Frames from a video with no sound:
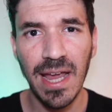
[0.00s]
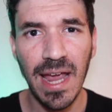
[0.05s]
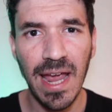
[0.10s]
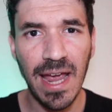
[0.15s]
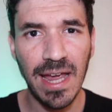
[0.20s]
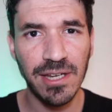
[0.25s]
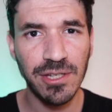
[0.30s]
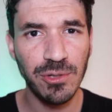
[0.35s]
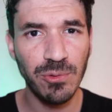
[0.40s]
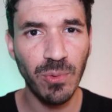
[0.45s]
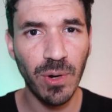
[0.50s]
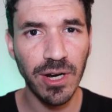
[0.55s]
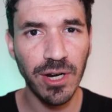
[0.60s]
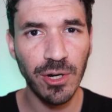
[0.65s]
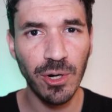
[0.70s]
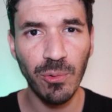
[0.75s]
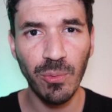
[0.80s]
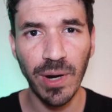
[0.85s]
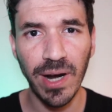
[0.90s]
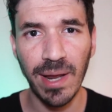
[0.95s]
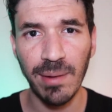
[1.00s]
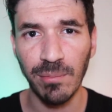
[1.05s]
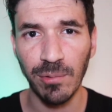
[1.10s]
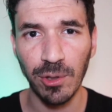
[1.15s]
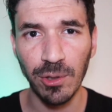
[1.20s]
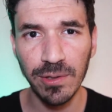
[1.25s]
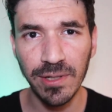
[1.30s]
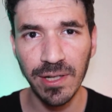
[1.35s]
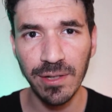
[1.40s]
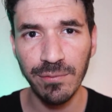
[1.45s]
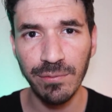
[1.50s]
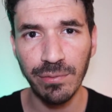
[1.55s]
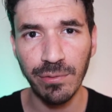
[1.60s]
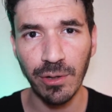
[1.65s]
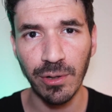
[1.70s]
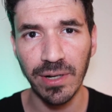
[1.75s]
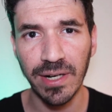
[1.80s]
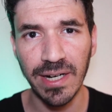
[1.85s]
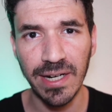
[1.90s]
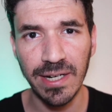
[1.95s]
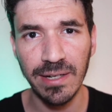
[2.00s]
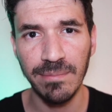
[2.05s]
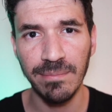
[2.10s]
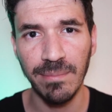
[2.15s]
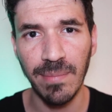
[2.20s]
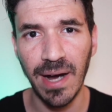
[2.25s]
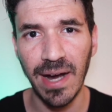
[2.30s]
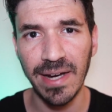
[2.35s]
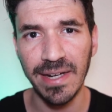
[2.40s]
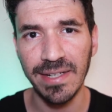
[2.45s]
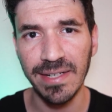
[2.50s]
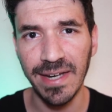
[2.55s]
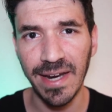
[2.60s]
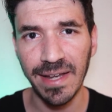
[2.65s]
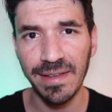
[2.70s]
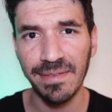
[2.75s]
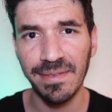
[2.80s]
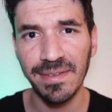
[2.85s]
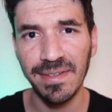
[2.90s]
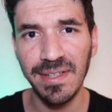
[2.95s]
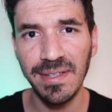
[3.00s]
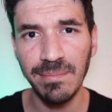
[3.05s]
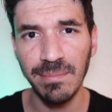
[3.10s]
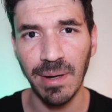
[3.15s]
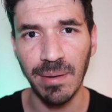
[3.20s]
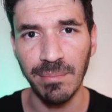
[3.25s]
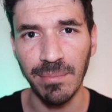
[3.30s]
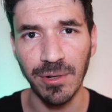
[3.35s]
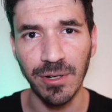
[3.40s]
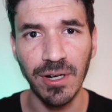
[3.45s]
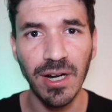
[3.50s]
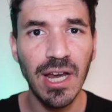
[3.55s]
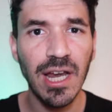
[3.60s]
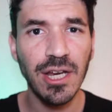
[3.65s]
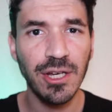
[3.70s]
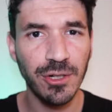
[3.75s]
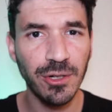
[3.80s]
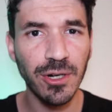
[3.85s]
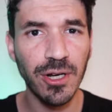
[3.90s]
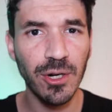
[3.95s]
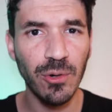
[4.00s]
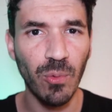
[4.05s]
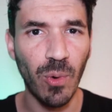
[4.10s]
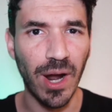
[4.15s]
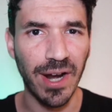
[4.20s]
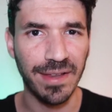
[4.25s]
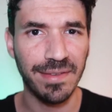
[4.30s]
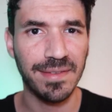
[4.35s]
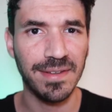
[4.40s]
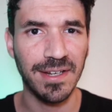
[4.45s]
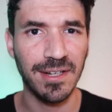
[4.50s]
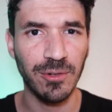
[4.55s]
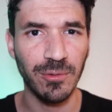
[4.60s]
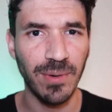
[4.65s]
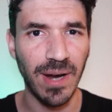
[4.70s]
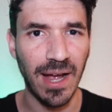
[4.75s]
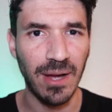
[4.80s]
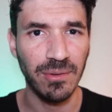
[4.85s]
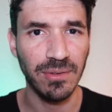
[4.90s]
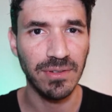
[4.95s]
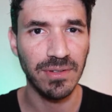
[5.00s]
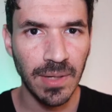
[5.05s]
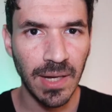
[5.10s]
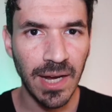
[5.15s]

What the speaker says: and you want to know what I'm looking for in my next team member, you're going to want to stick around.